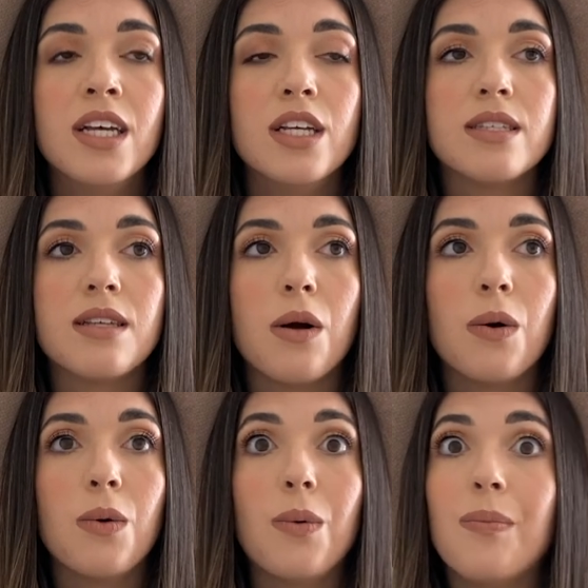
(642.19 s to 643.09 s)

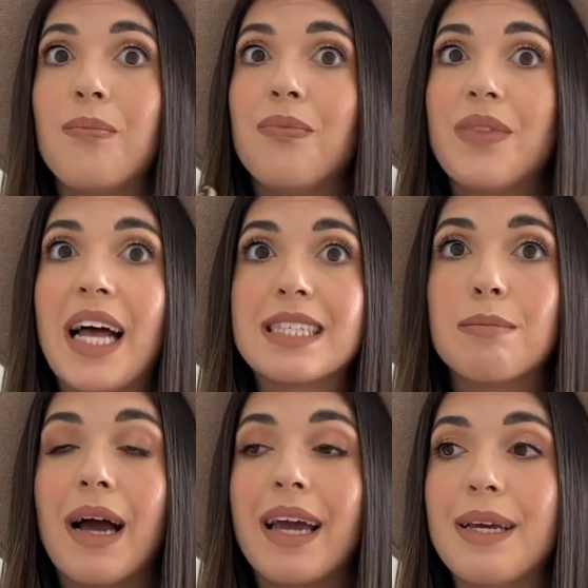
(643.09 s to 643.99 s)
So that's
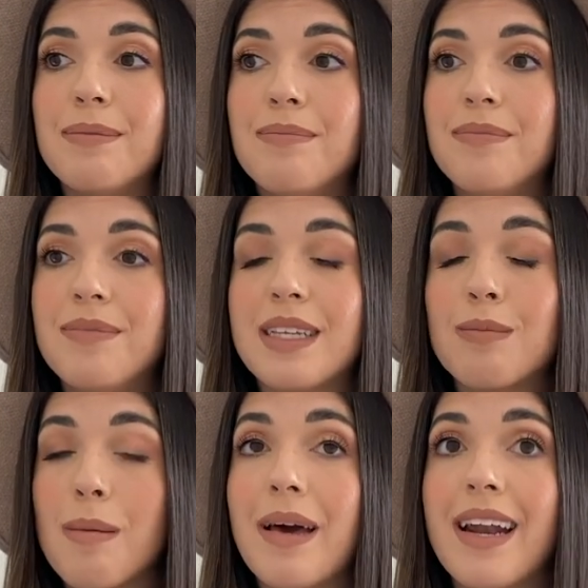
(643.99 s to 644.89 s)
my that's
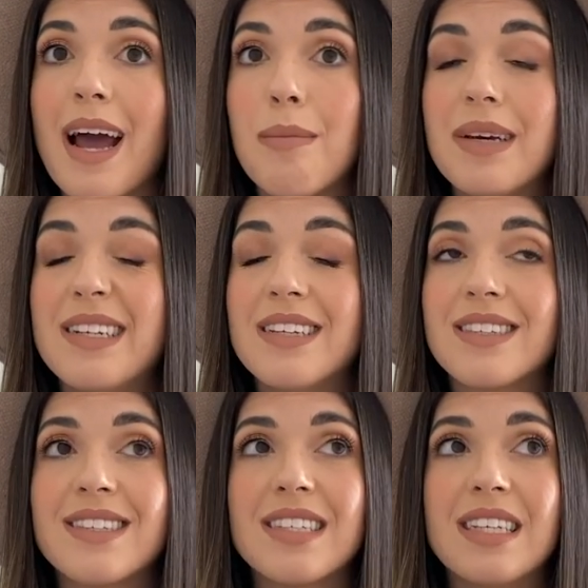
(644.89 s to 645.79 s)
my bad habit.
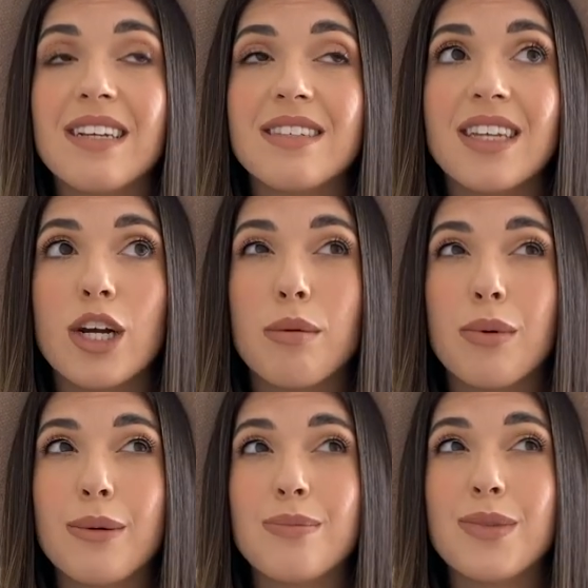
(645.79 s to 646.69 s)
It's it's
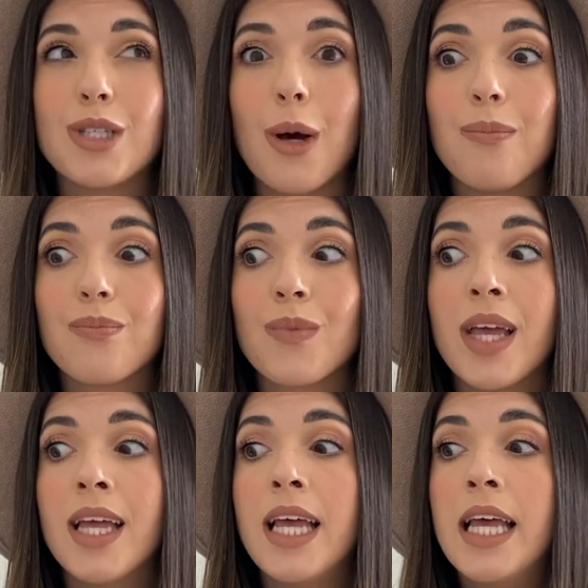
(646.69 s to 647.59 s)
terrible. So
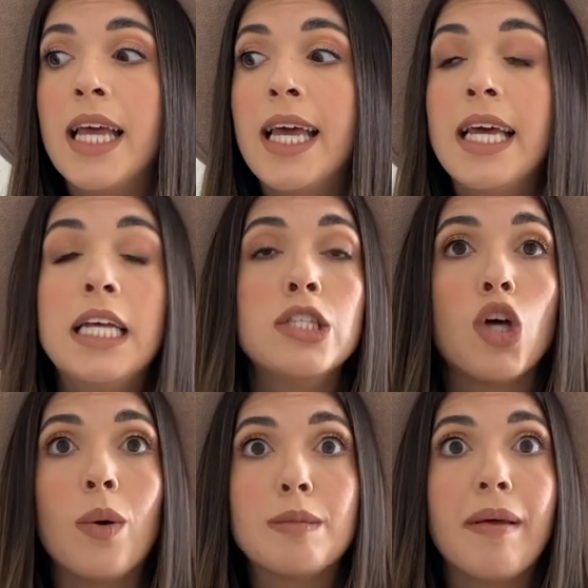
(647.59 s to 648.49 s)
it's
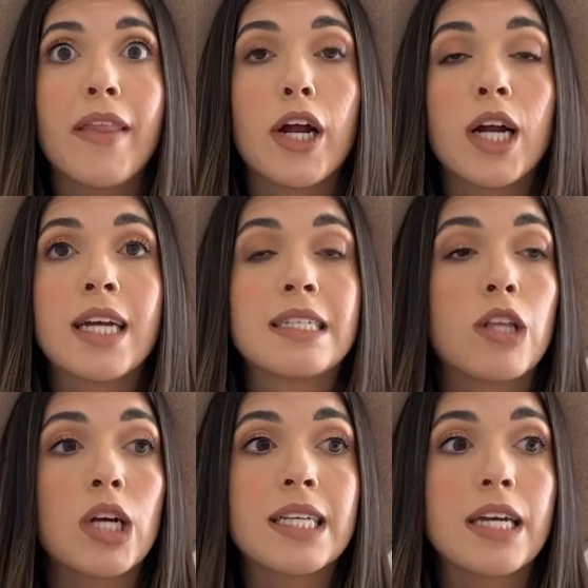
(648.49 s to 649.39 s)
always been there as
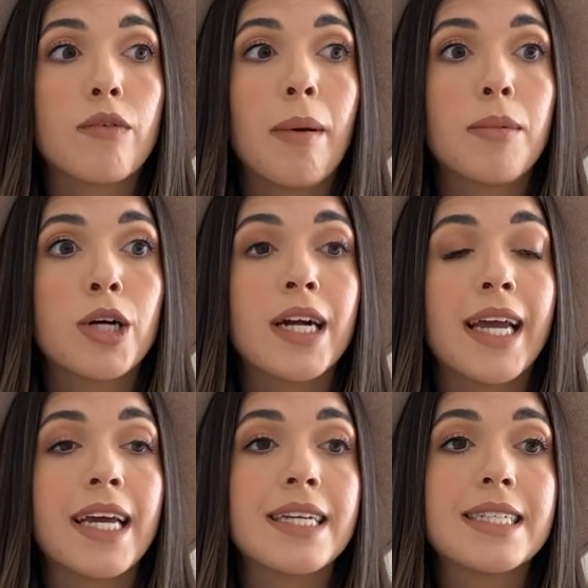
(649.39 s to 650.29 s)
long as I can remember
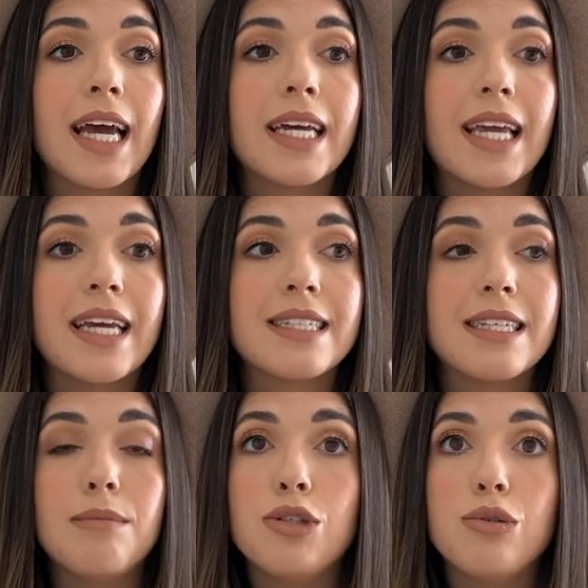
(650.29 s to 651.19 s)
and I can't
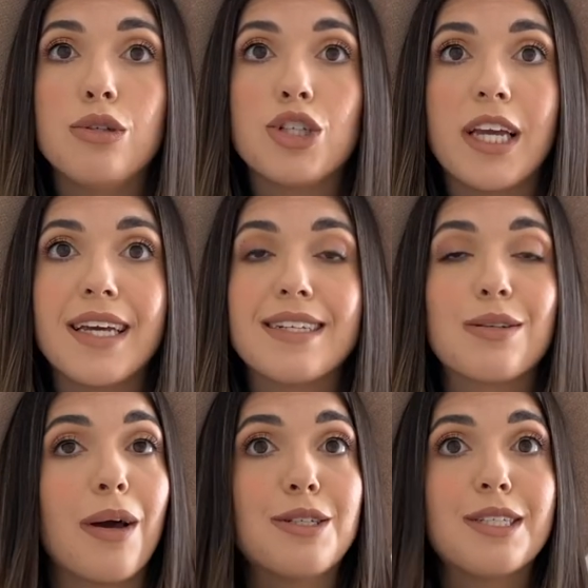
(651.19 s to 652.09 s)
seem to shake it. So
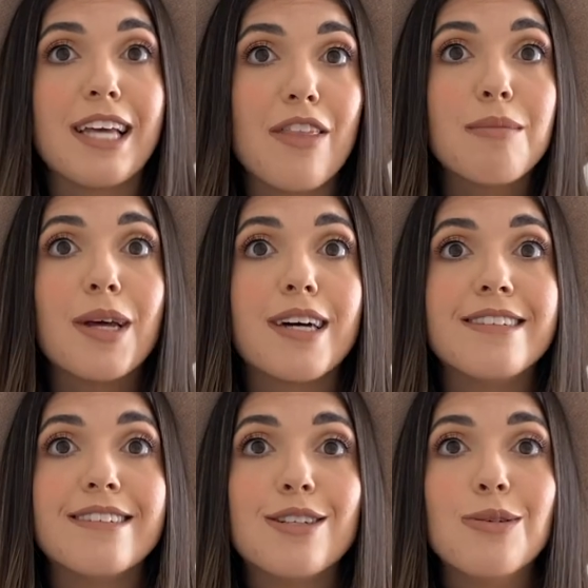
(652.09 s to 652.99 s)
I just get them done
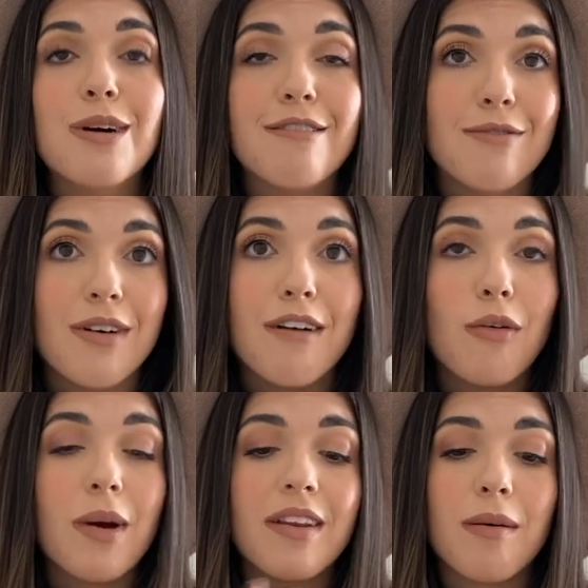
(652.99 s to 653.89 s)
to
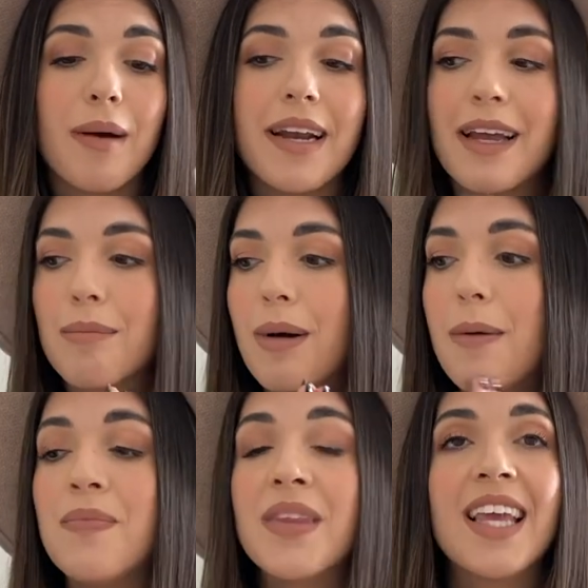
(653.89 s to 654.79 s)
avoid the biting.
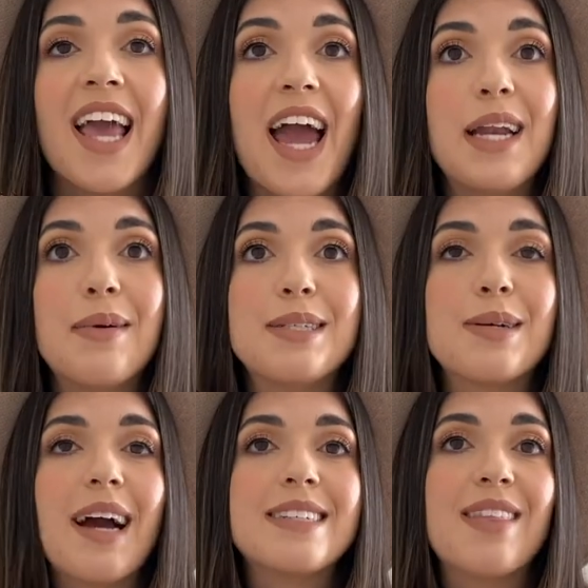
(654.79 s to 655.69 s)
But anyways, you
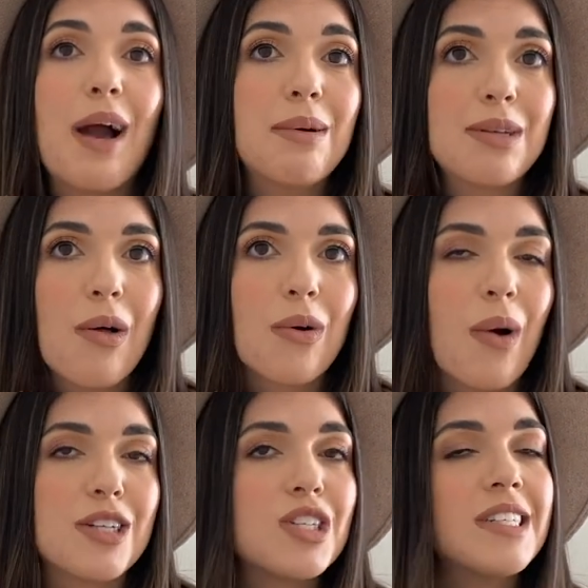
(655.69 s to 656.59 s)
guys, that was all the
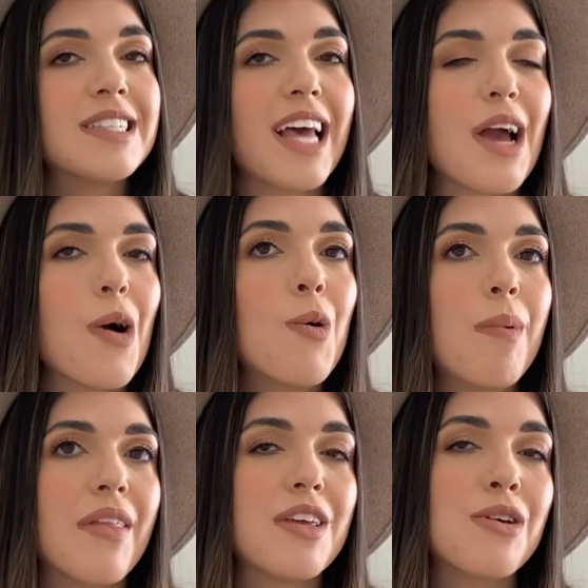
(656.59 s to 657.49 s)
questions. I hope
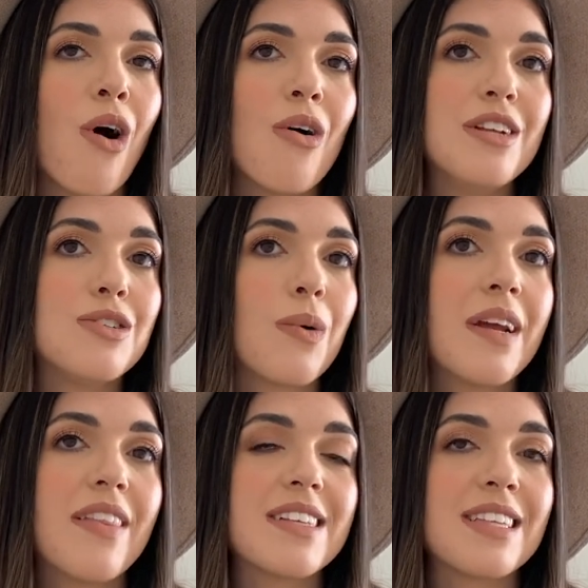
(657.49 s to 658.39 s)
that you all
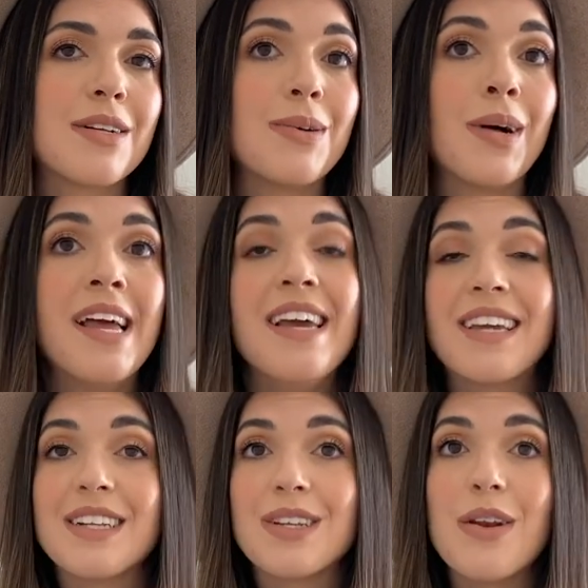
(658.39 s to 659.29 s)
enjoyed this little
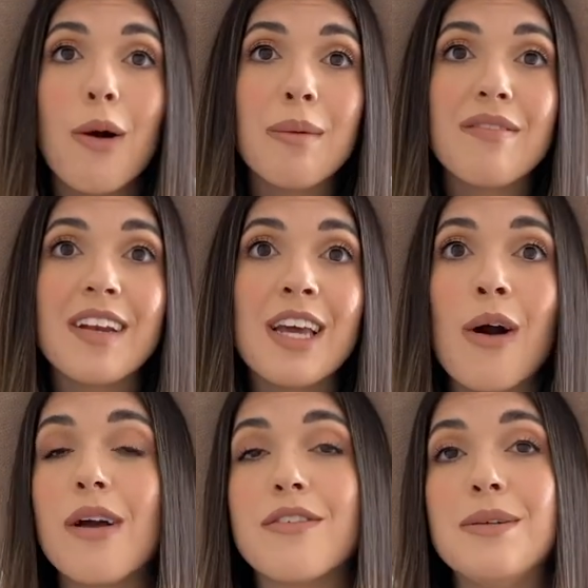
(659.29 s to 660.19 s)
get to know me video.
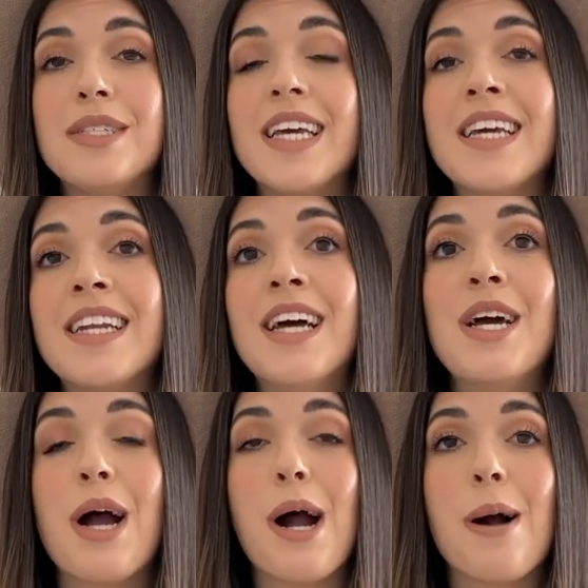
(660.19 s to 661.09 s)
If you did,
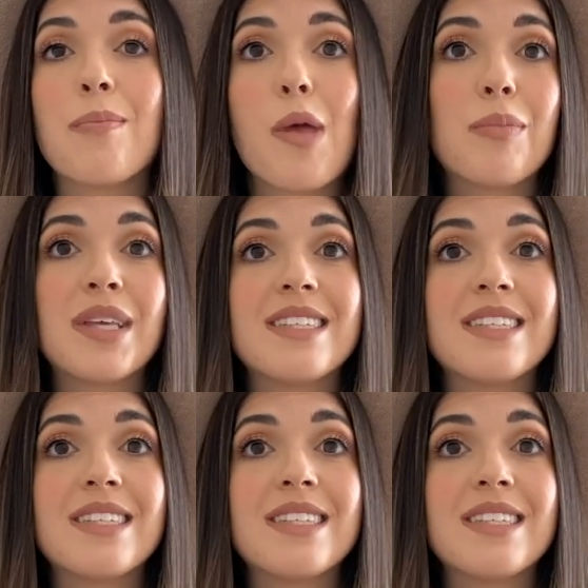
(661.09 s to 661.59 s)
um, please